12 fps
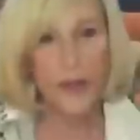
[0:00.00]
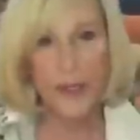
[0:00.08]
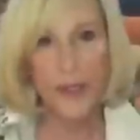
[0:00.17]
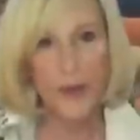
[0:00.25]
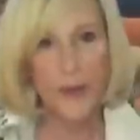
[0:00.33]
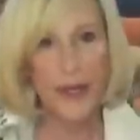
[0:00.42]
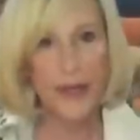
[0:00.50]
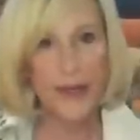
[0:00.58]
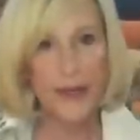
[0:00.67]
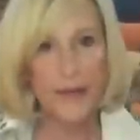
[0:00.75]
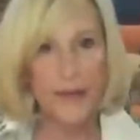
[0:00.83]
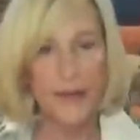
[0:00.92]
going to go back
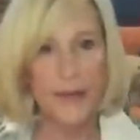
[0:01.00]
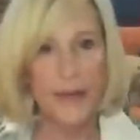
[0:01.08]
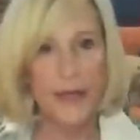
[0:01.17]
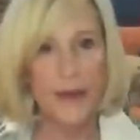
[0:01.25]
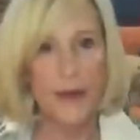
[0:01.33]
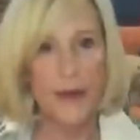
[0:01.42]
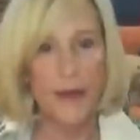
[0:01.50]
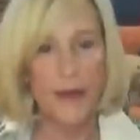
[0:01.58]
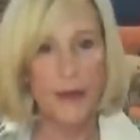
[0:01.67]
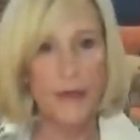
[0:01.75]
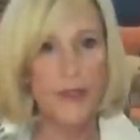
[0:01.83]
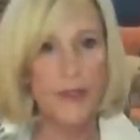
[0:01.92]
out there again on
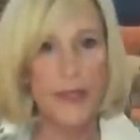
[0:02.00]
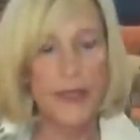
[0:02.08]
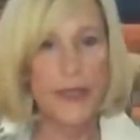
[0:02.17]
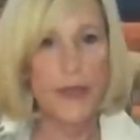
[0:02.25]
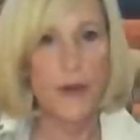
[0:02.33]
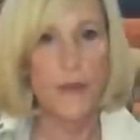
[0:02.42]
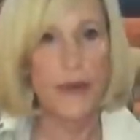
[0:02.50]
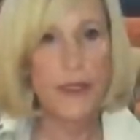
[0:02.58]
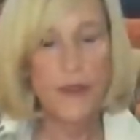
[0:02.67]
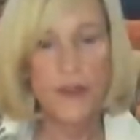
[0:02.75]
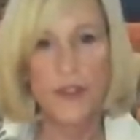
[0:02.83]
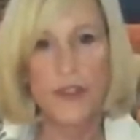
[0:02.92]
Thursday. And our
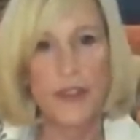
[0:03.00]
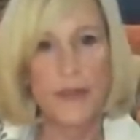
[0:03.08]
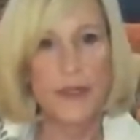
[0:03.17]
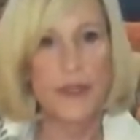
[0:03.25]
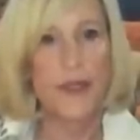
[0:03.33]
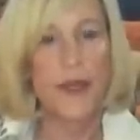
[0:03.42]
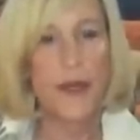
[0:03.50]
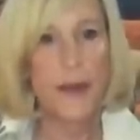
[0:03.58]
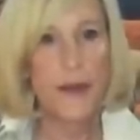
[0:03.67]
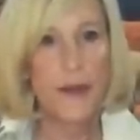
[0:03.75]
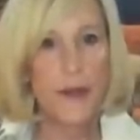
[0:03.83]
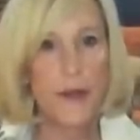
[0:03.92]
message to them is,
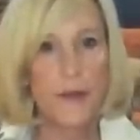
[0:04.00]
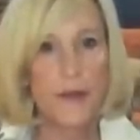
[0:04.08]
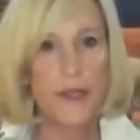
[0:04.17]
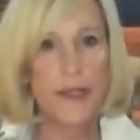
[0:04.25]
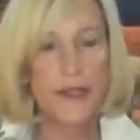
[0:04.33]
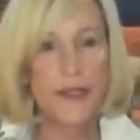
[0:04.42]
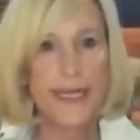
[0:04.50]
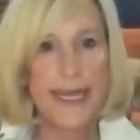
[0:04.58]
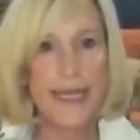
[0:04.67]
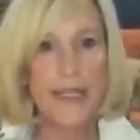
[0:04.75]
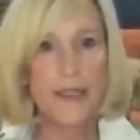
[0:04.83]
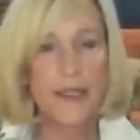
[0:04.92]
you know, these
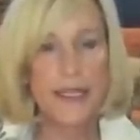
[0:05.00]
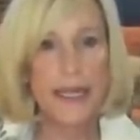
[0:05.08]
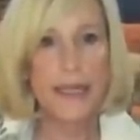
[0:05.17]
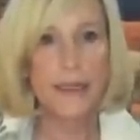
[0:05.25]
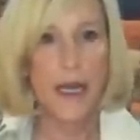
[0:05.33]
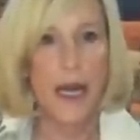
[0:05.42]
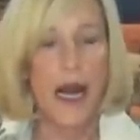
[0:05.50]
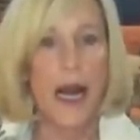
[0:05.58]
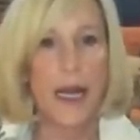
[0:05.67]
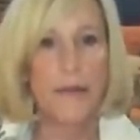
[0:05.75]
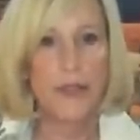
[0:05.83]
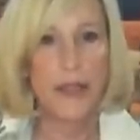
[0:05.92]
things take
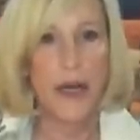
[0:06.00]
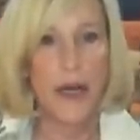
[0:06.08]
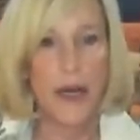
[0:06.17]
time to